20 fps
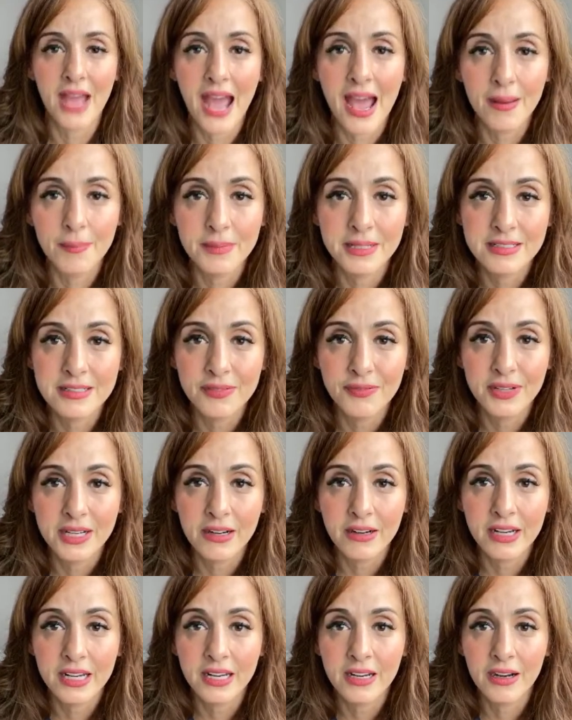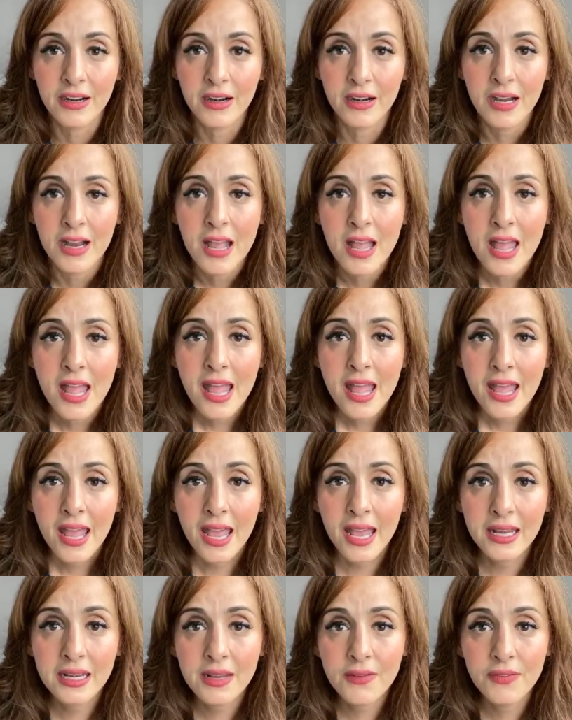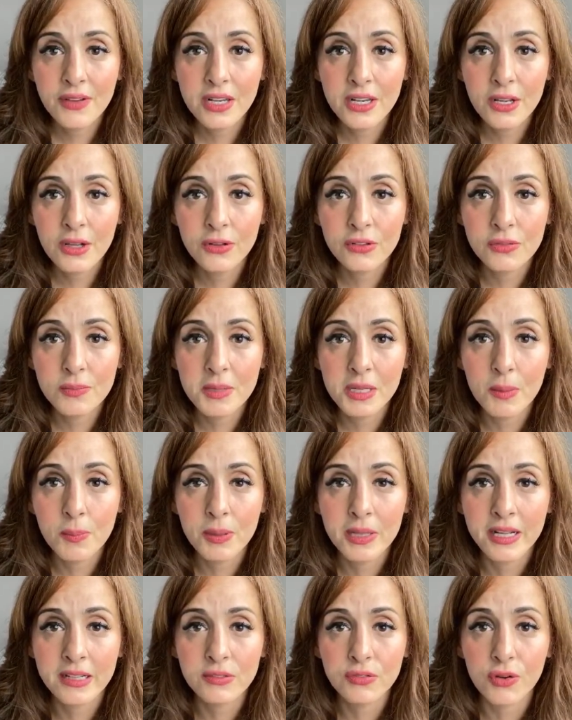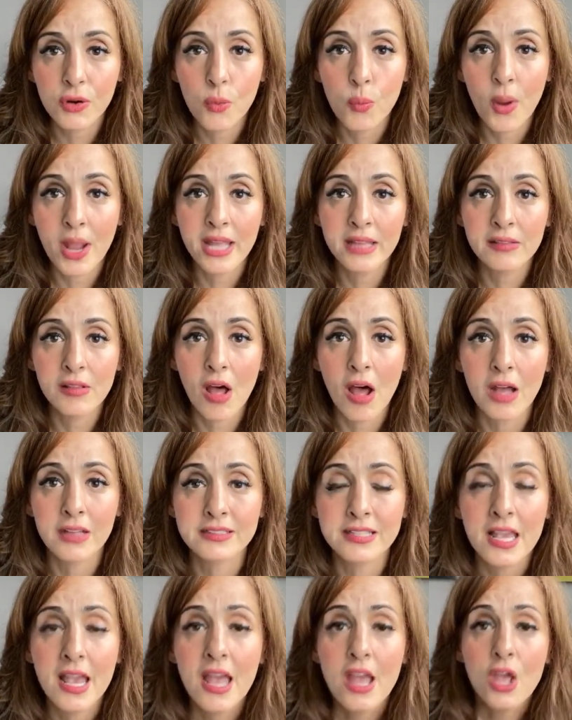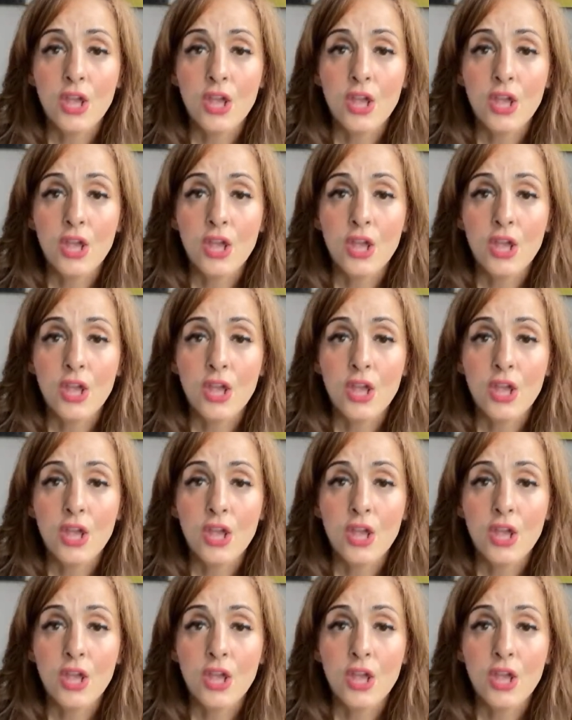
atmosphere here. Any videos, meal plans for weight loss?